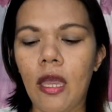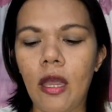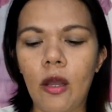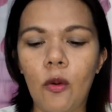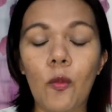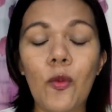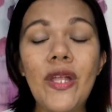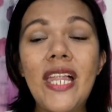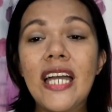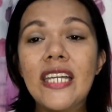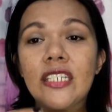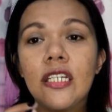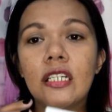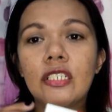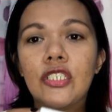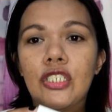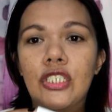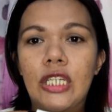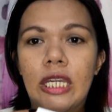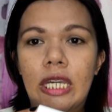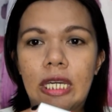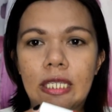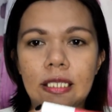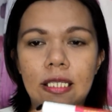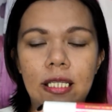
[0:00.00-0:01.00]
Wala siyang
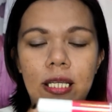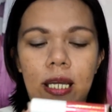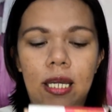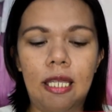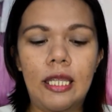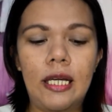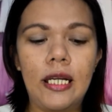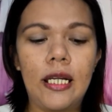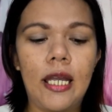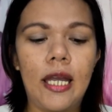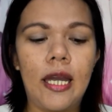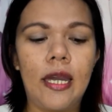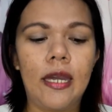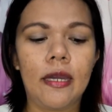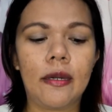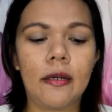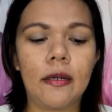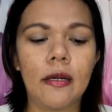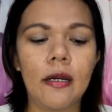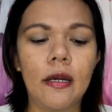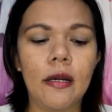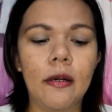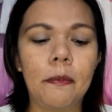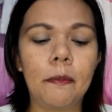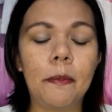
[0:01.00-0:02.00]
shade na nakalagay.
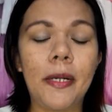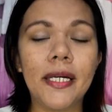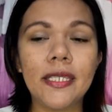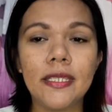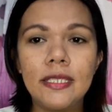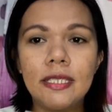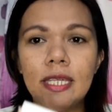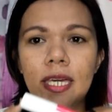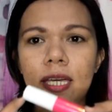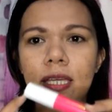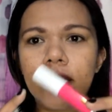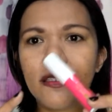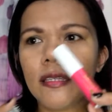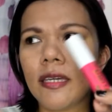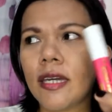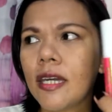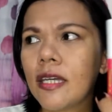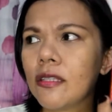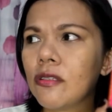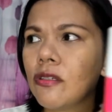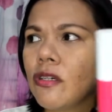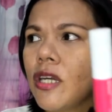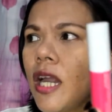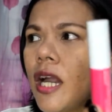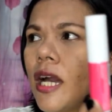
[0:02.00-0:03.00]
But then,
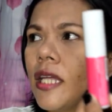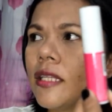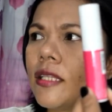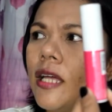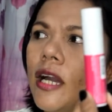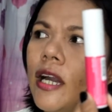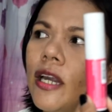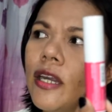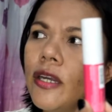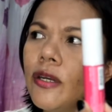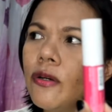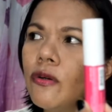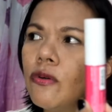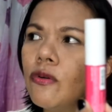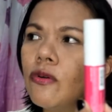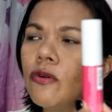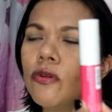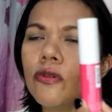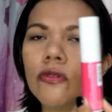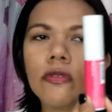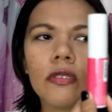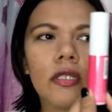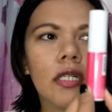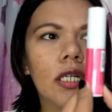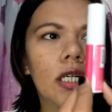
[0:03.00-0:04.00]
ito yata
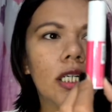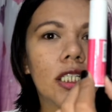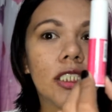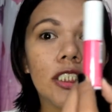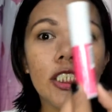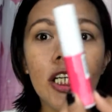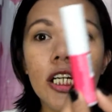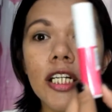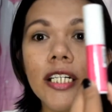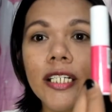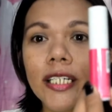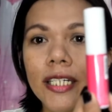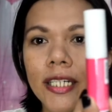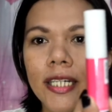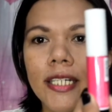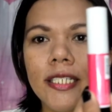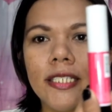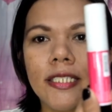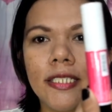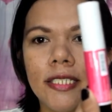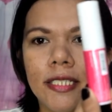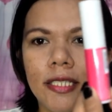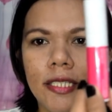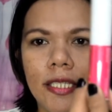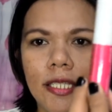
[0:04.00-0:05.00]
yung
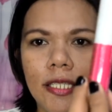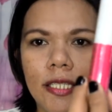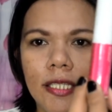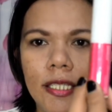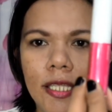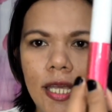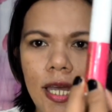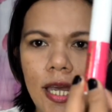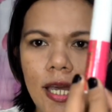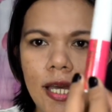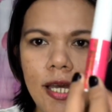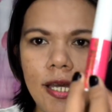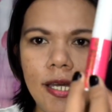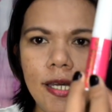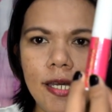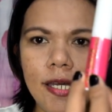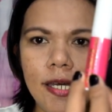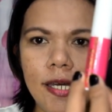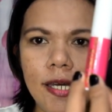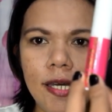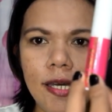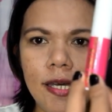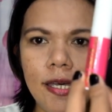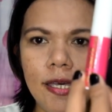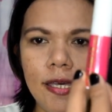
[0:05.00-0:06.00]
darkest na
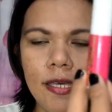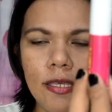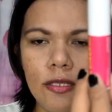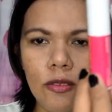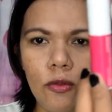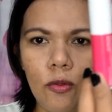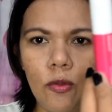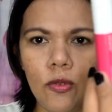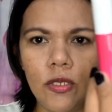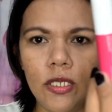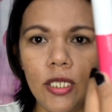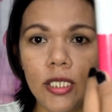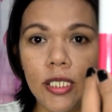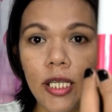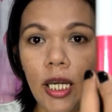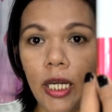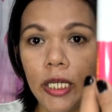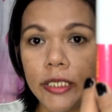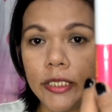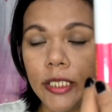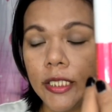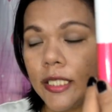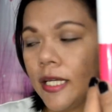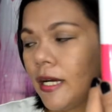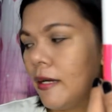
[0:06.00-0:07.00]
doon sa
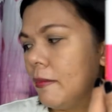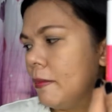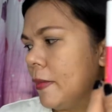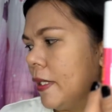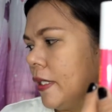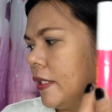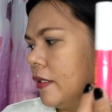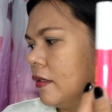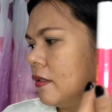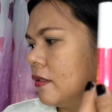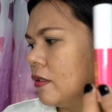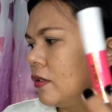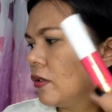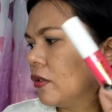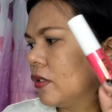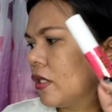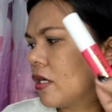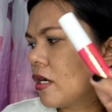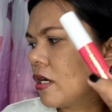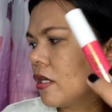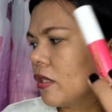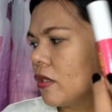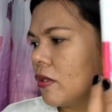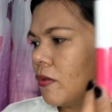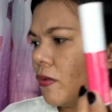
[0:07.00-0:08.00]
nakita namin. So there
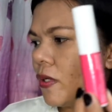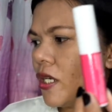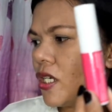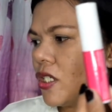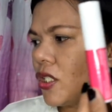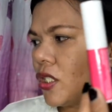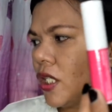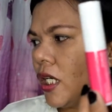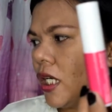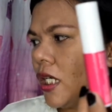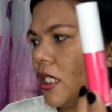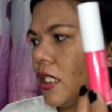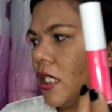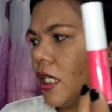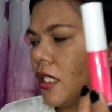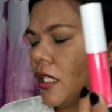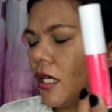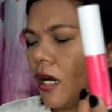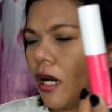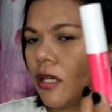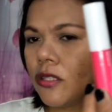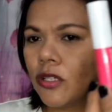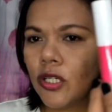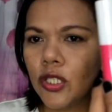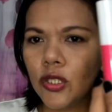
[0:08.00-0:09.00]
are three shades and the
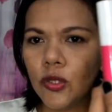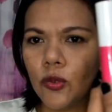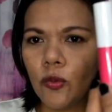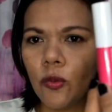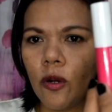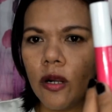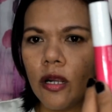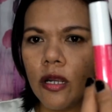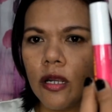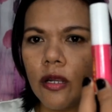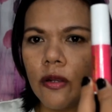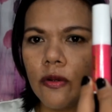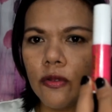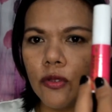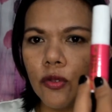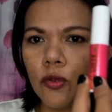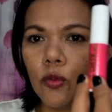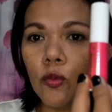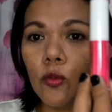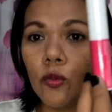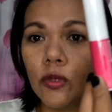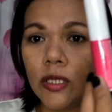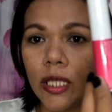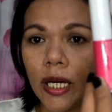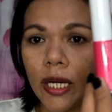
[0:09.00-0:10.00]
other two are
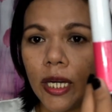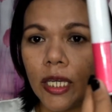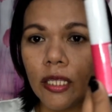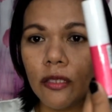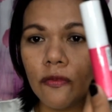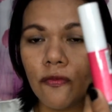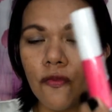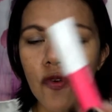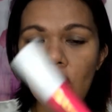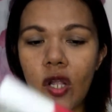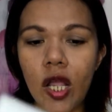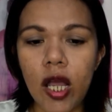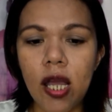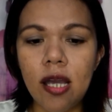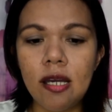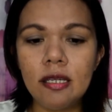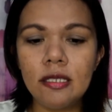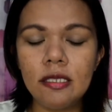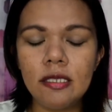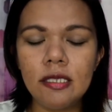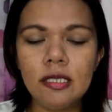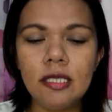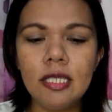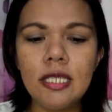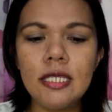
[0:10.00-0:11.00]
too light for
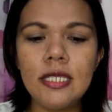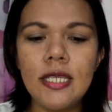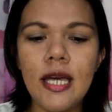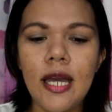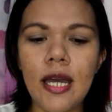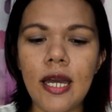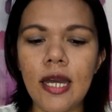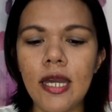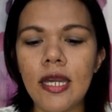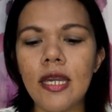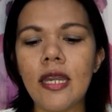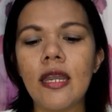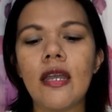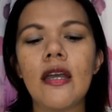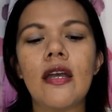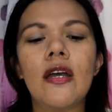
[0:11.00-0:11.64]
us ni Sai.